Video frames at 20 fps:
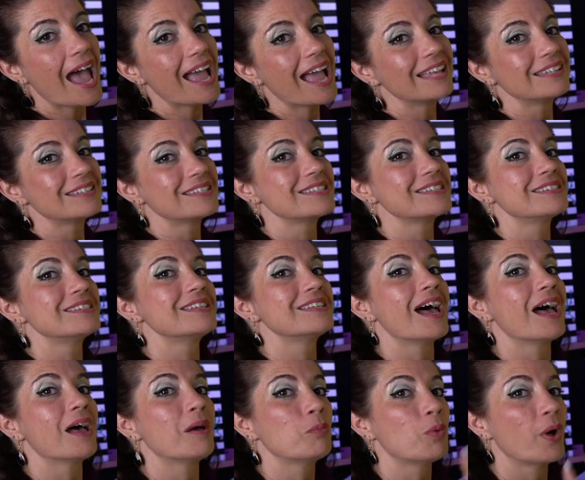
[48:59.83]
in
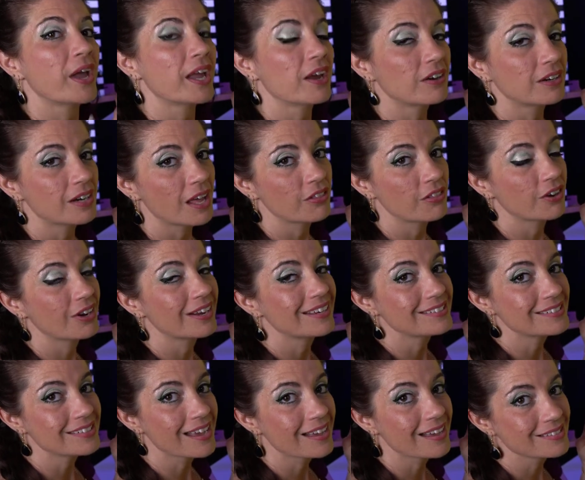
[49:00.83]
some way or another,
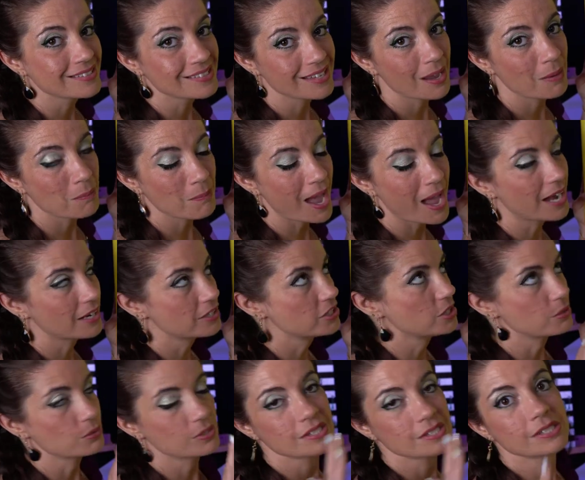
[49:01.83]
it does come back to
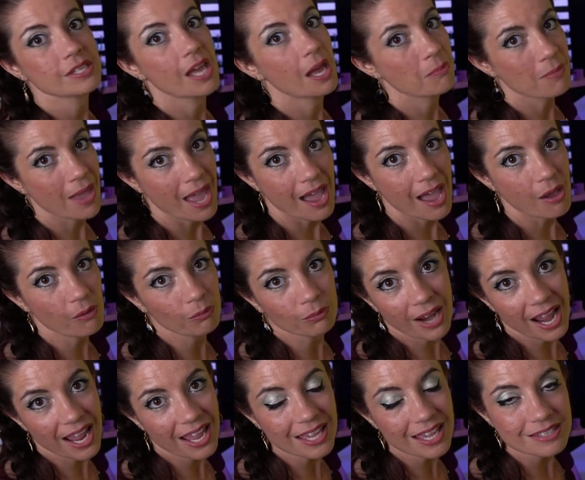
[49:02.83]
you somehow,
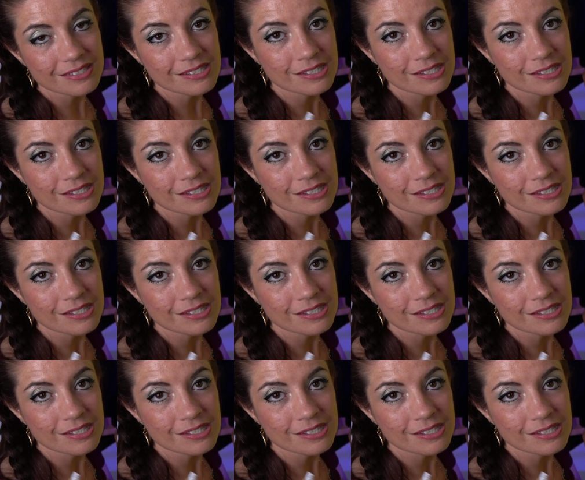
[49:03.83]
right?